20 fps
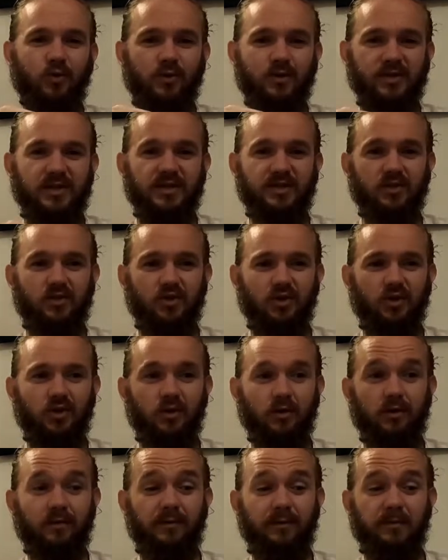course, has a
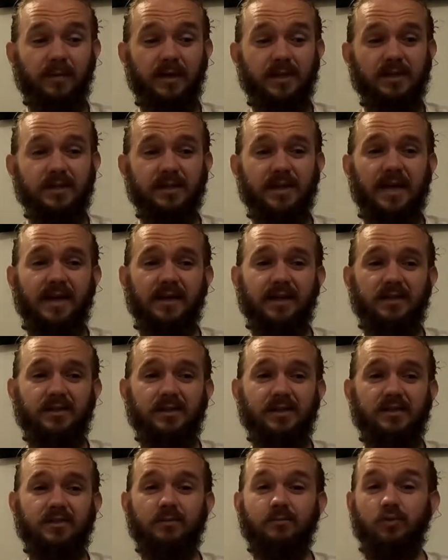geography-based tagging
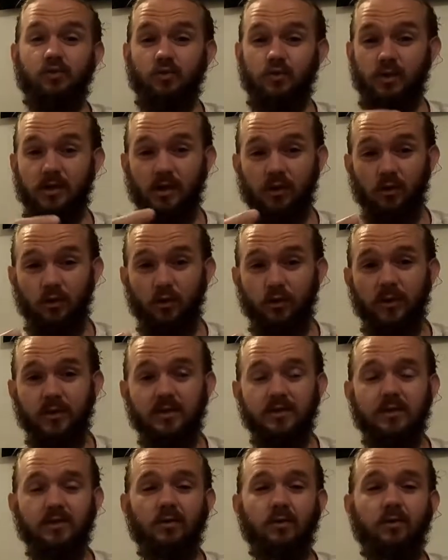system, so you can go
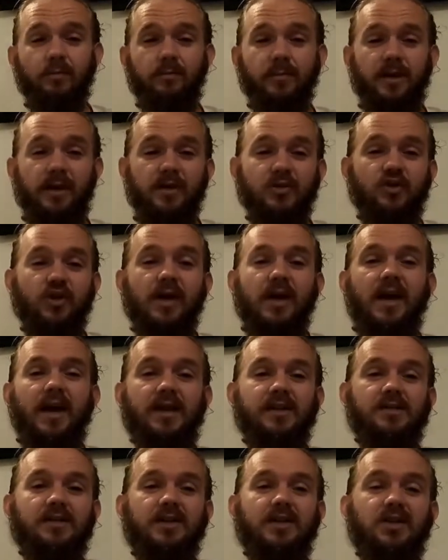into the home page
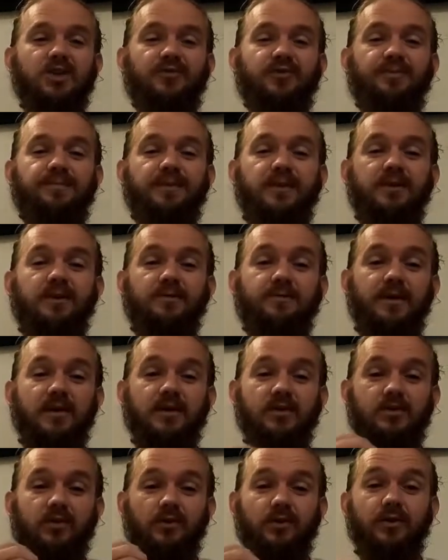and search for beer
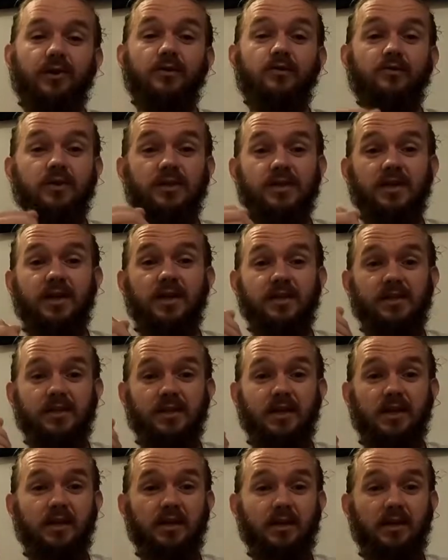based on country, city,
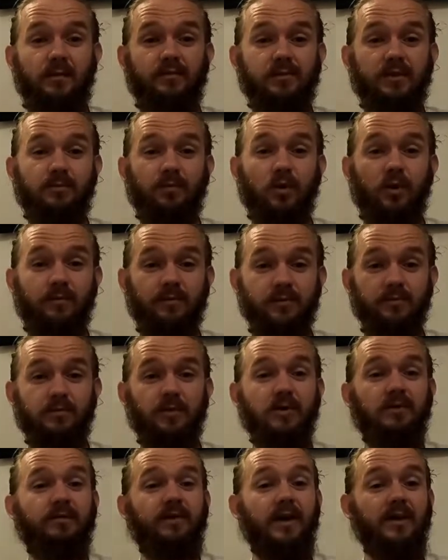state, county, province,
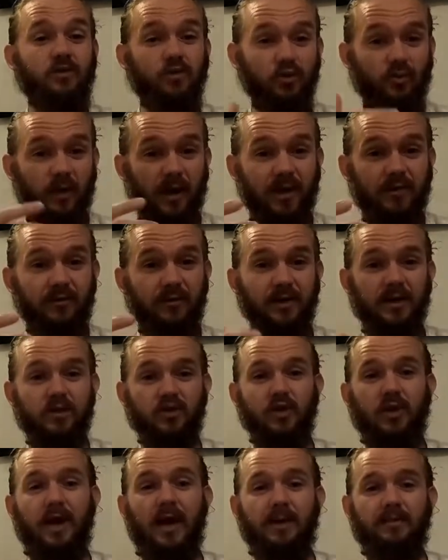prefecture, whatever it
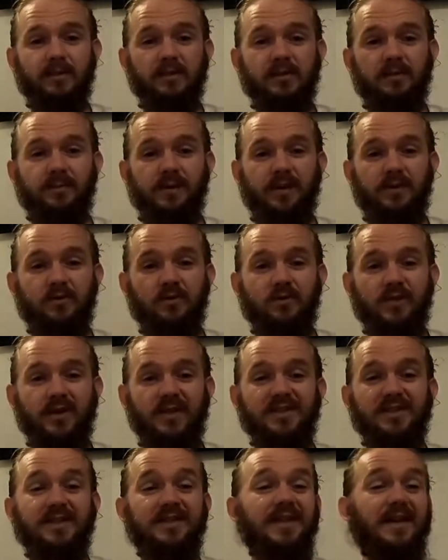is you happen to be
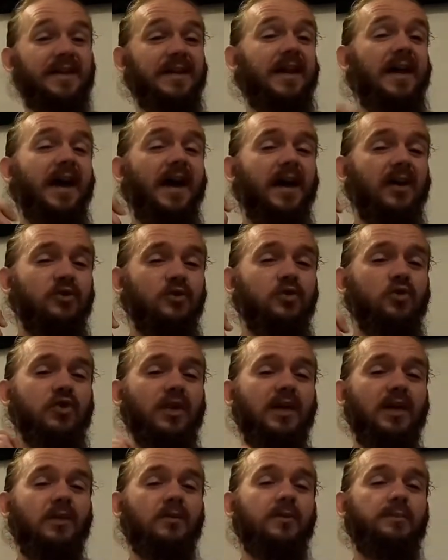interested in. Do
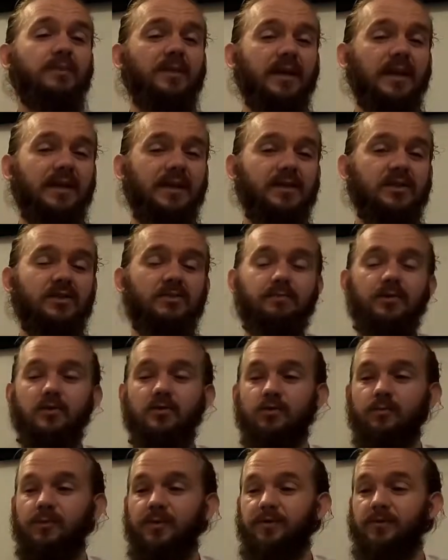check out the playlists of
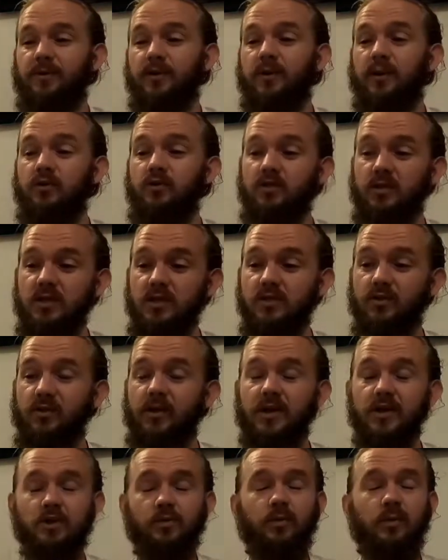beers from different countries.
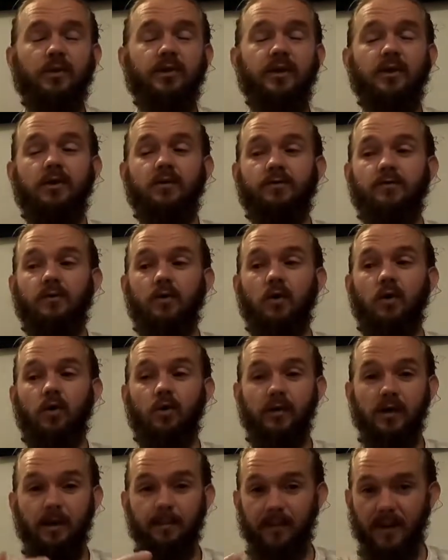There is one there for
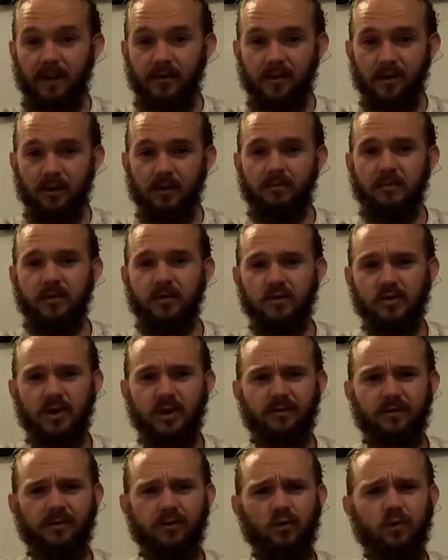all the American beers
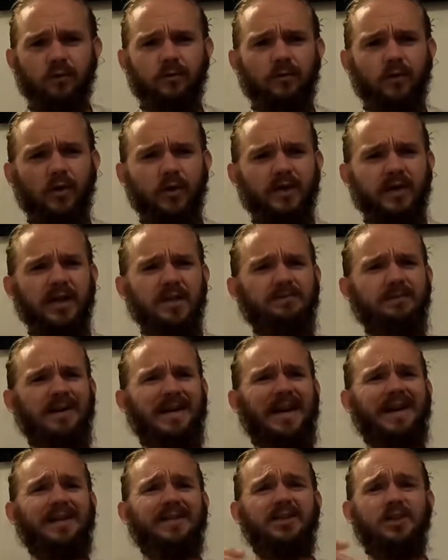that I've reviewed for you. That's
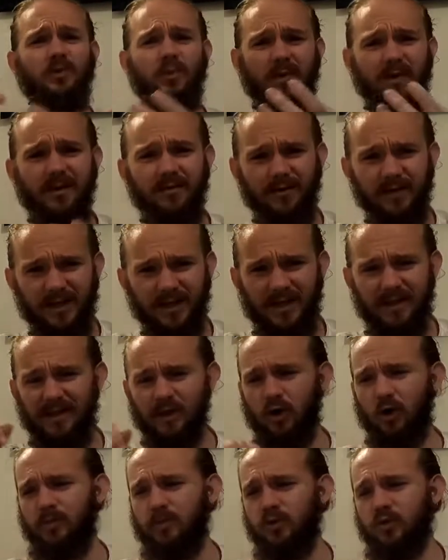being added to whenever I get
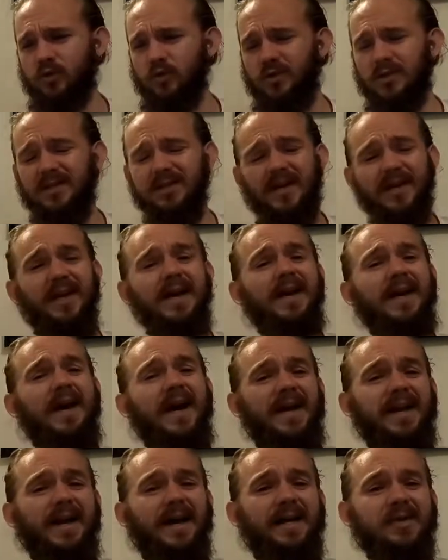the opportunity.
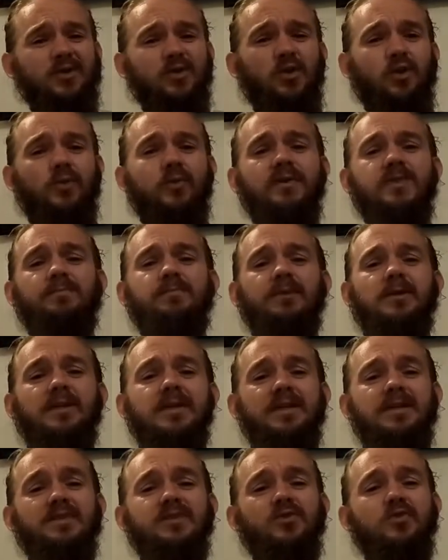And as always,
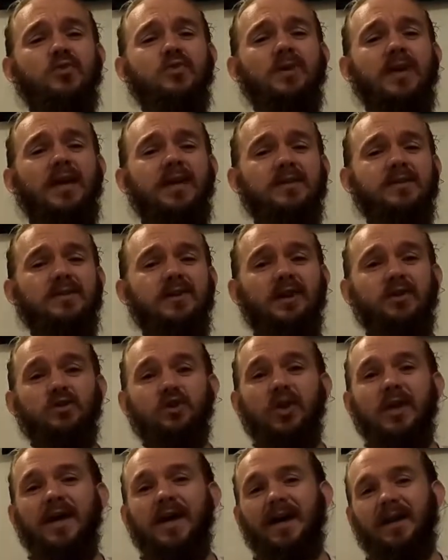please do get in
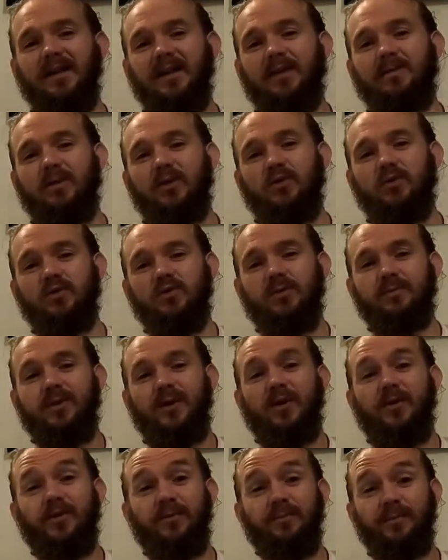touch and let me know some
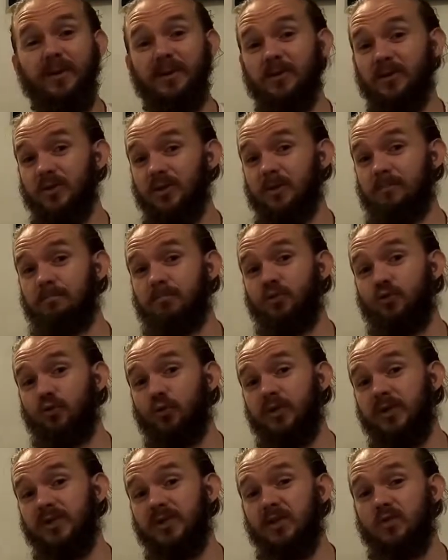of the other beers and
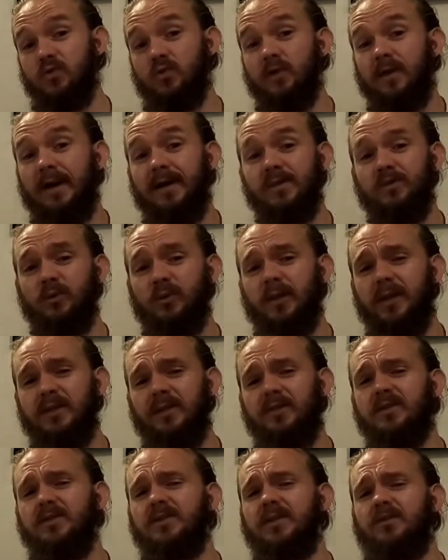breweries that you guys would
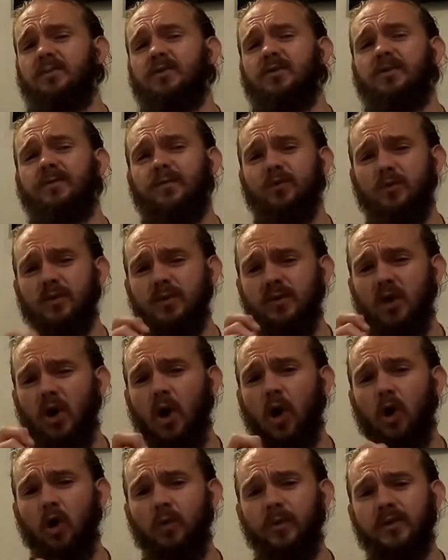like to see me review. It's
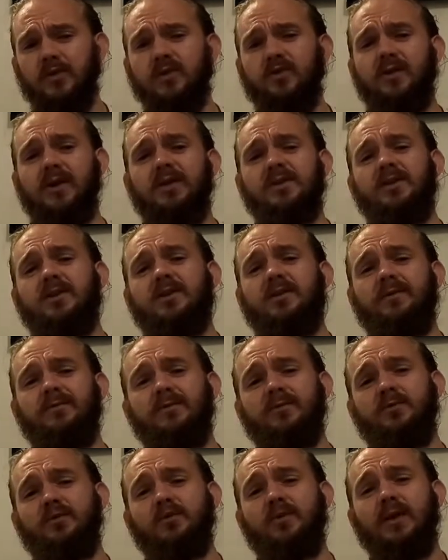always great to hear
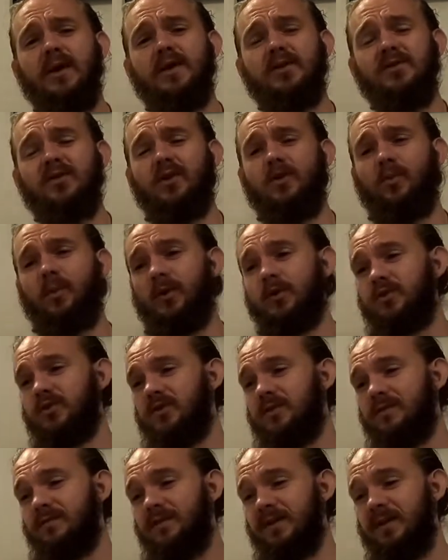from you guys that are
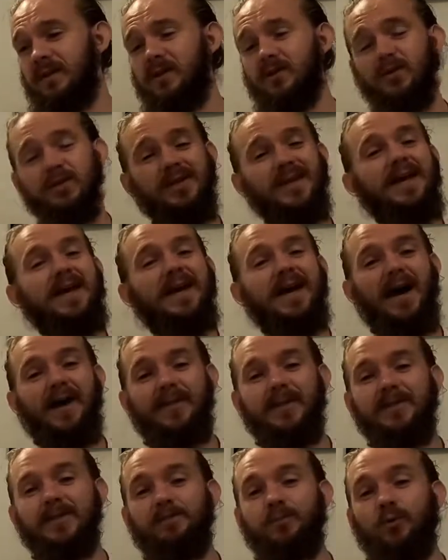watching the videos,
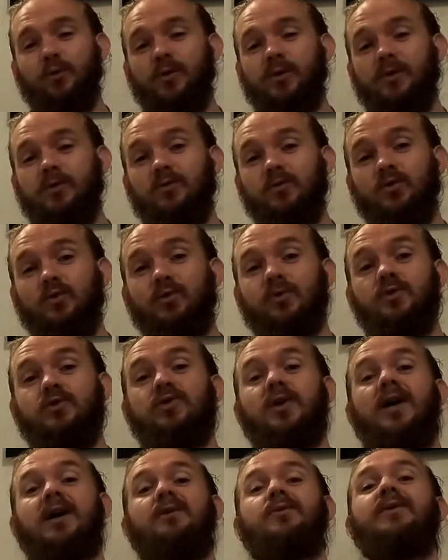and the support that you show the
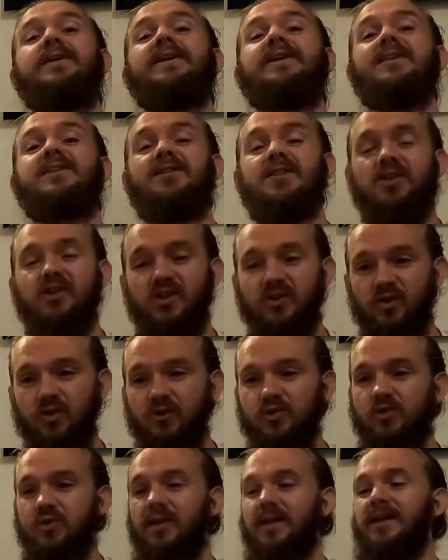channel is
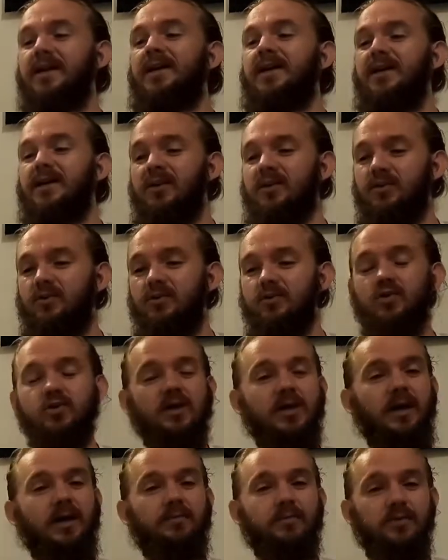hugely,
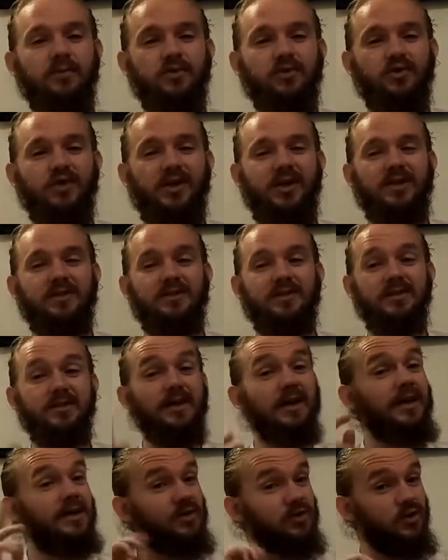hugely appreciated.
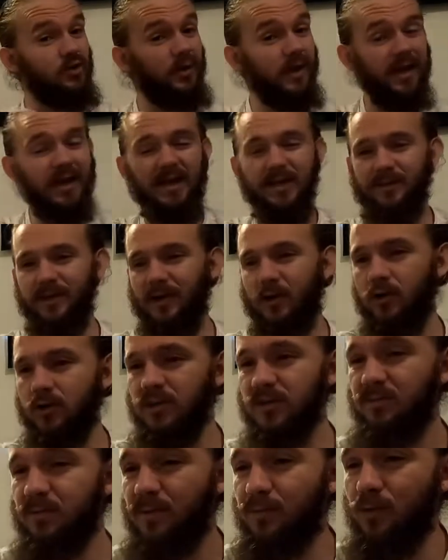So anyway,
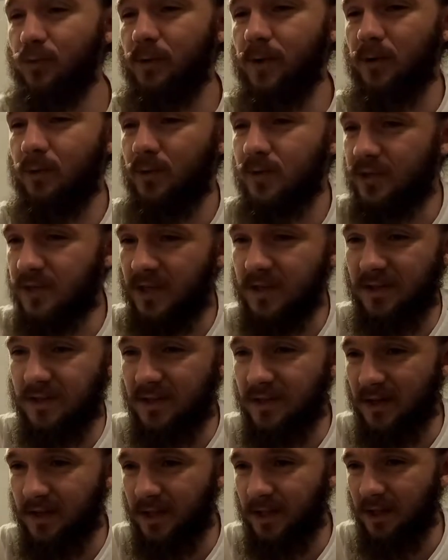on to my brewery notes then,
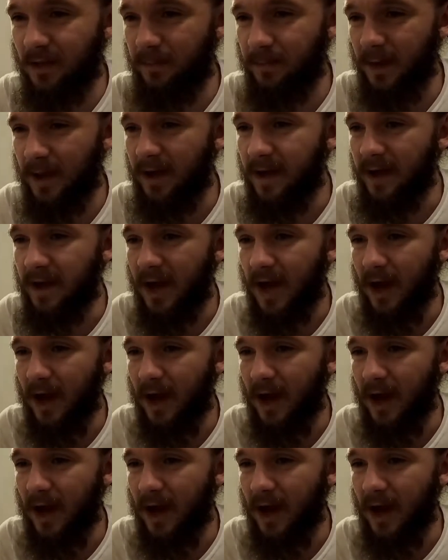to tell you a little bit